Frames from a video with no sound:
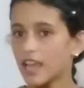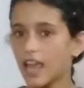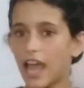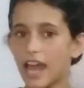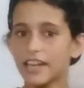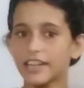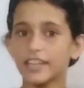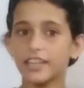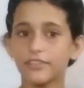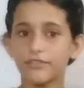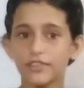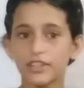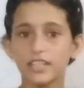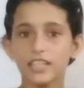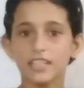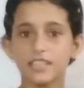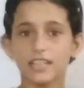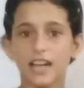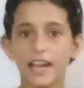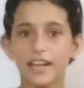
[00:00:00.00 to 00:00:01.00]
And if it
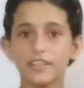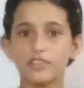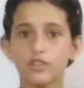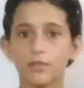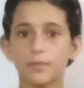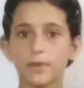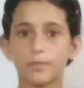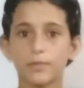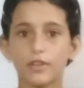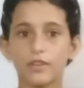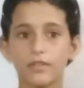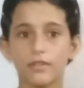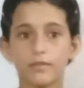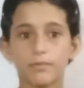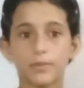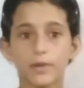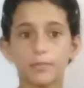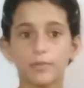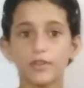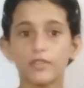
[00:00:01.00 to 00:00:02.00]
is right, so people
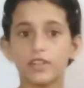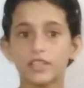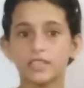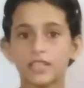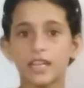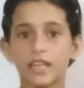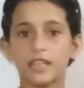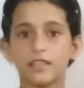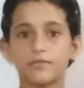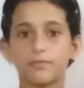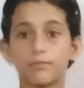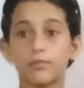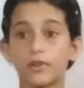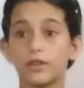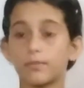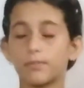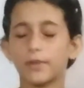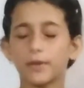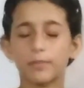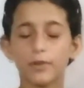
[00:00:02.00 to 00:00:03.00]

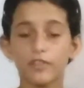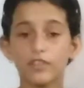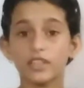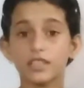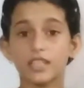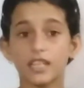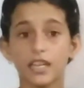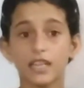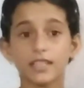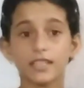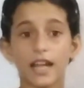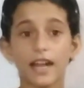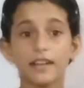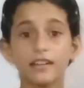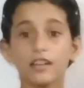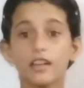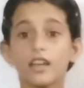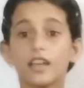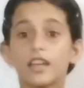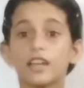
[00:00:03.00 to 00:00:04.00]
were saying that